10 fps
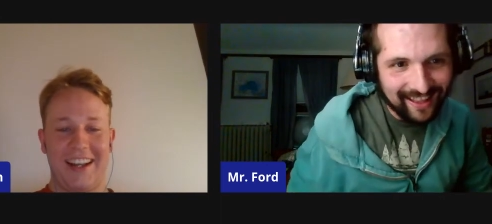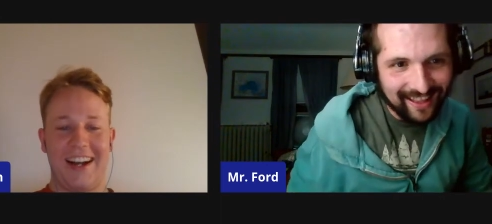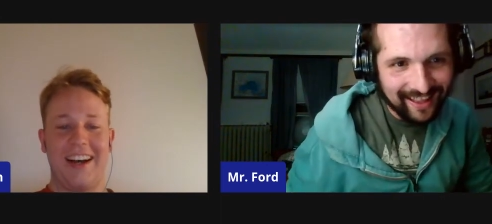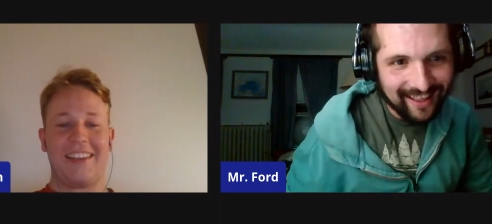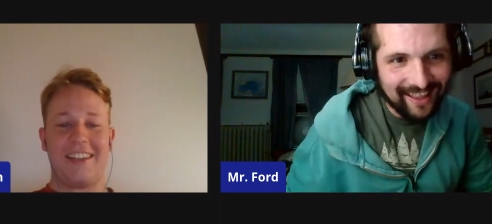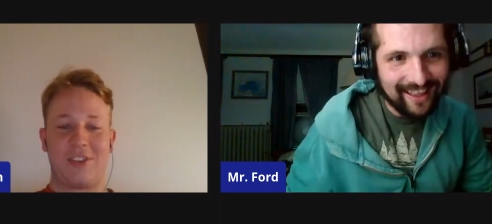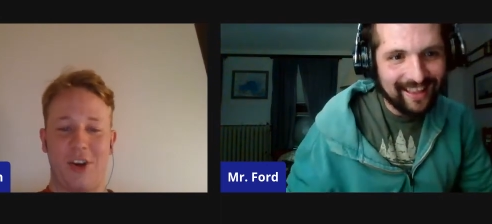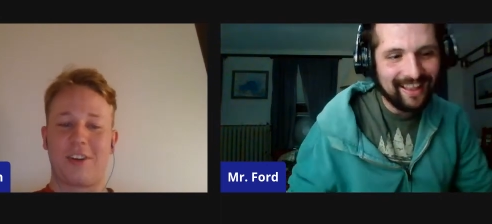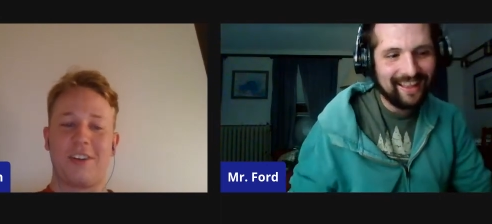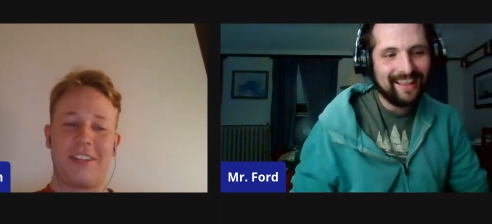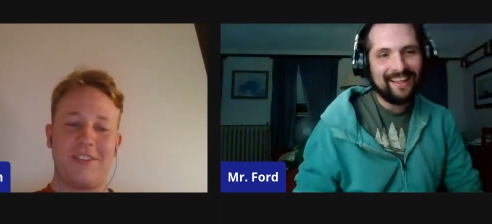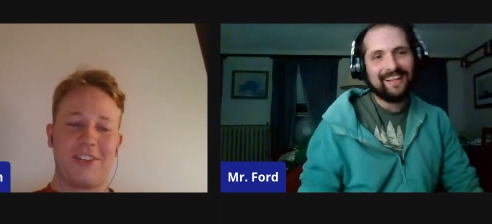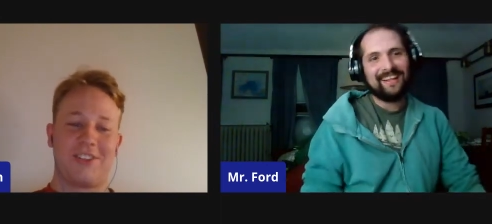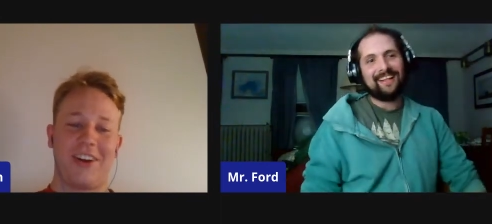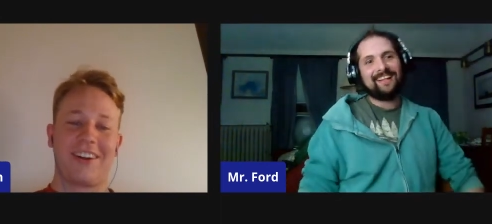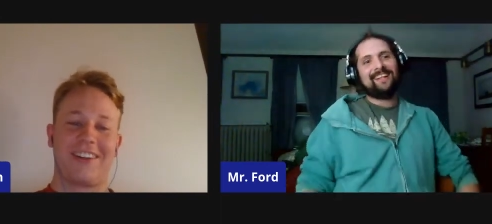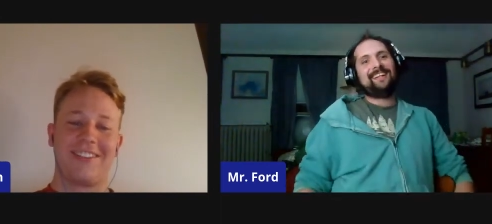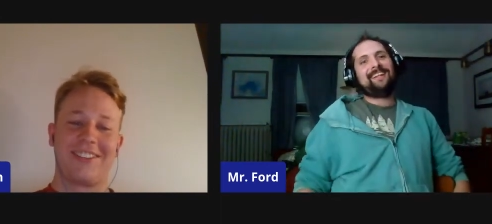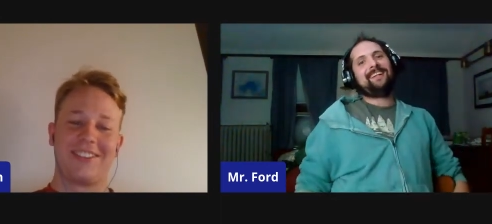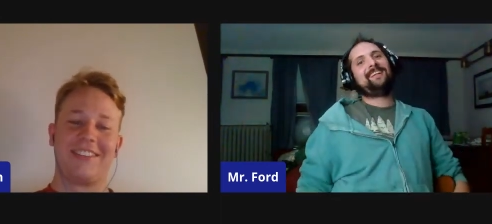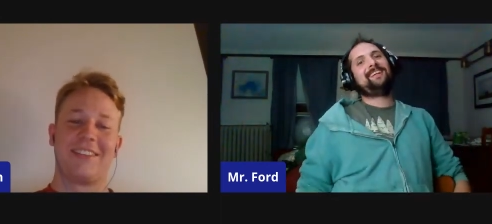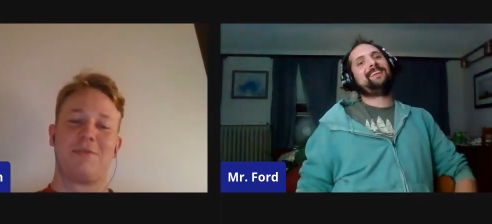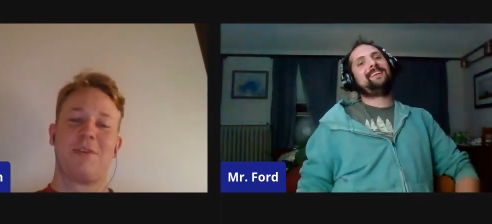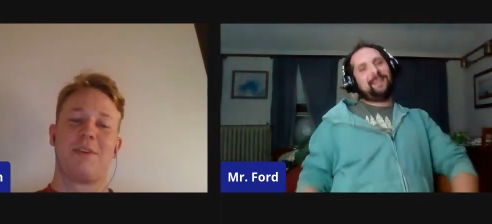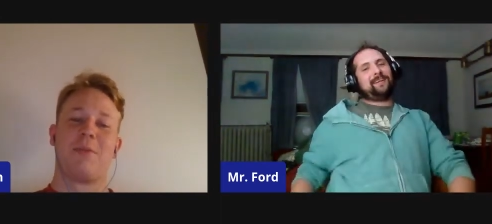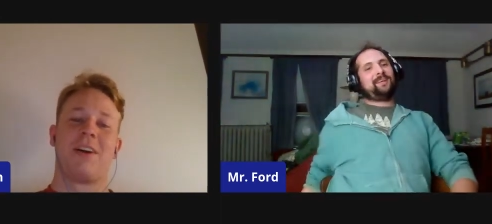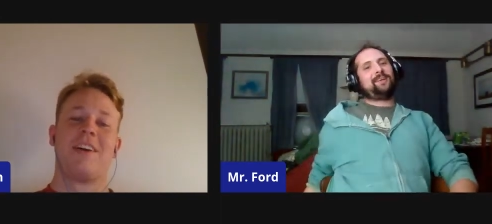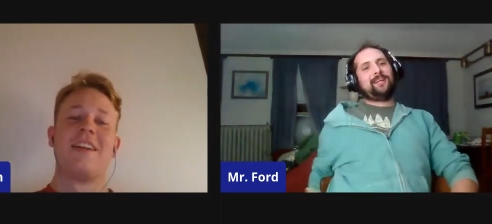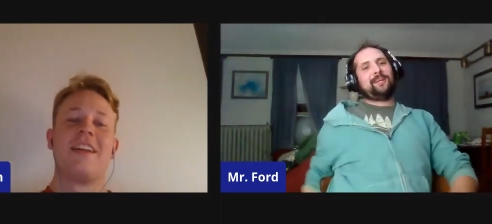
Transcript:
Speaker 1: uh, the darker, even darker version of this movie where